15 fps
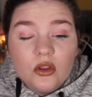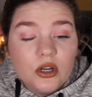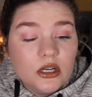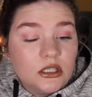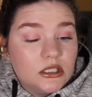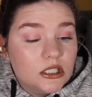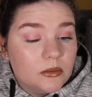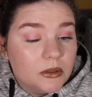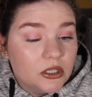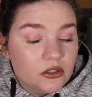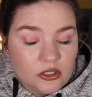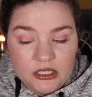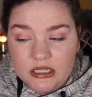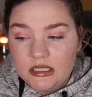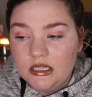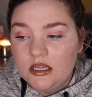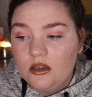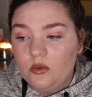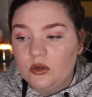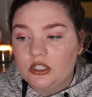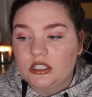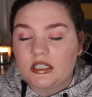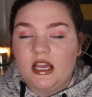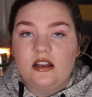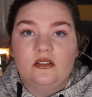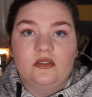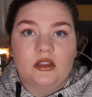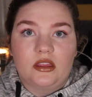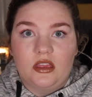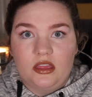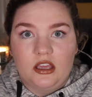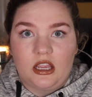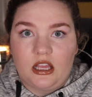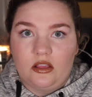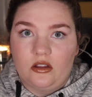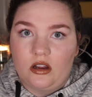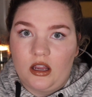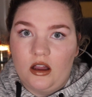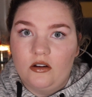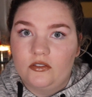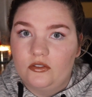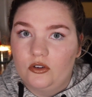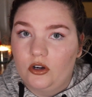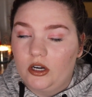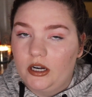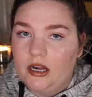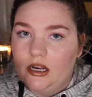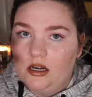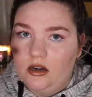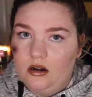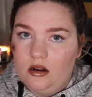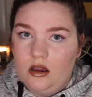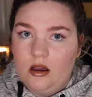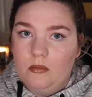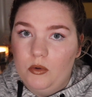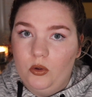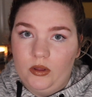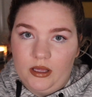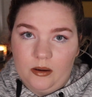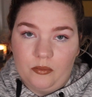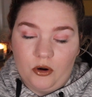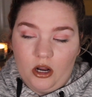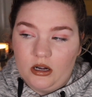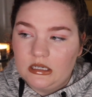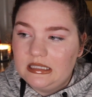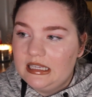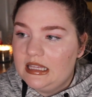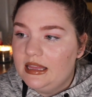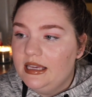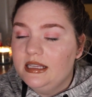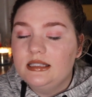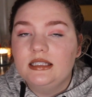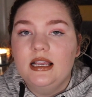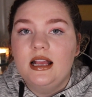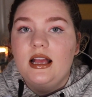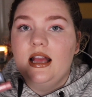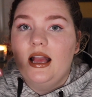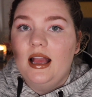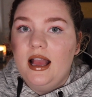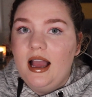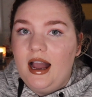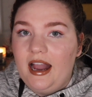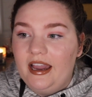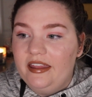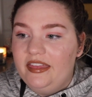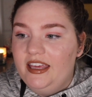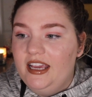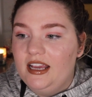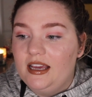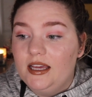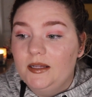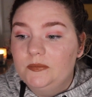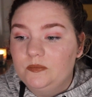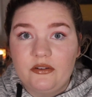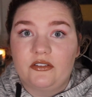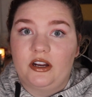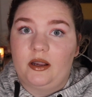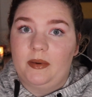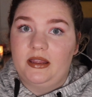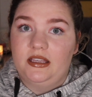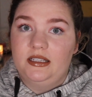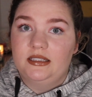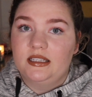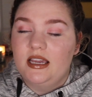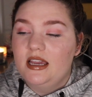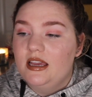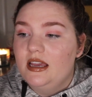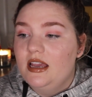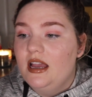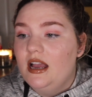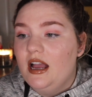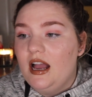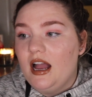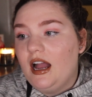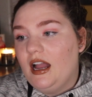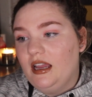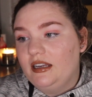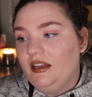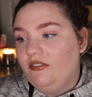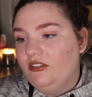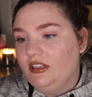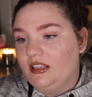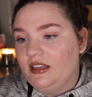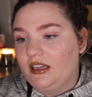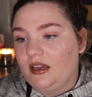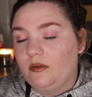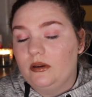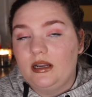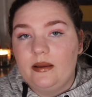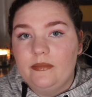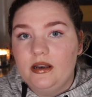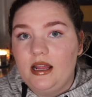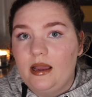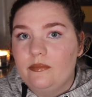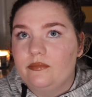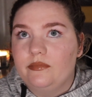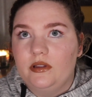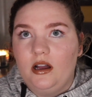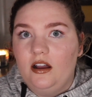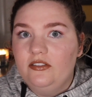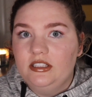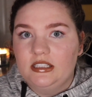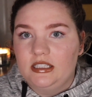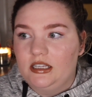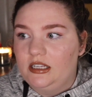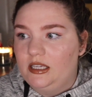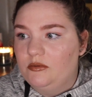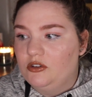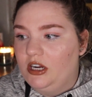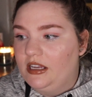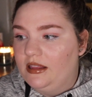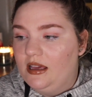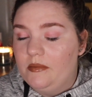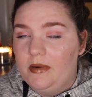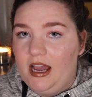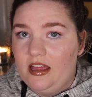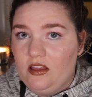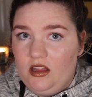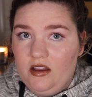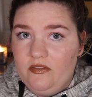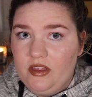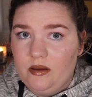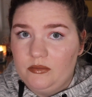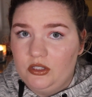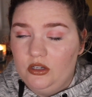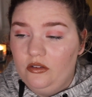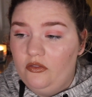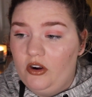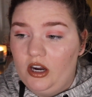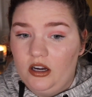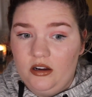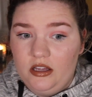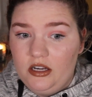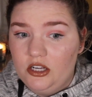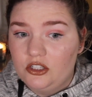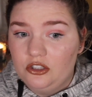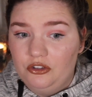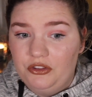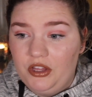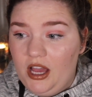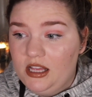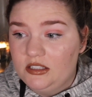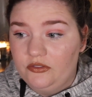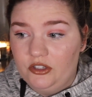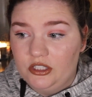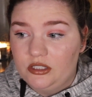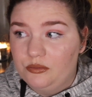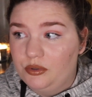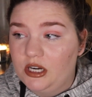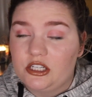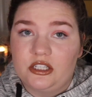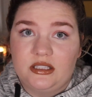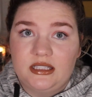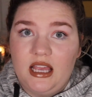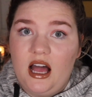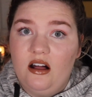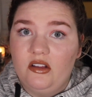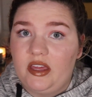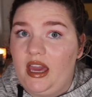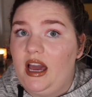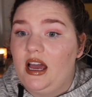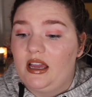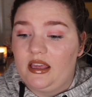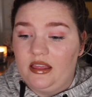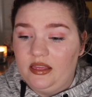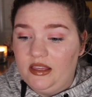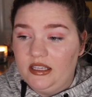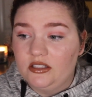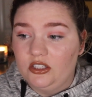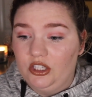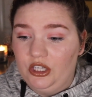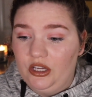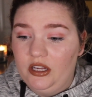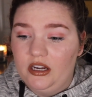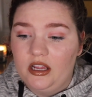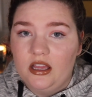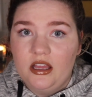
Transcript: look to be creasing, which is kind of like the thing I look out for in an emollient product like this. I think I would recommend these. I definitely think I would. I'm obviously gonna keep trying them. I love them so far. Initial thoughts, first impressions, hell yeah, these are good.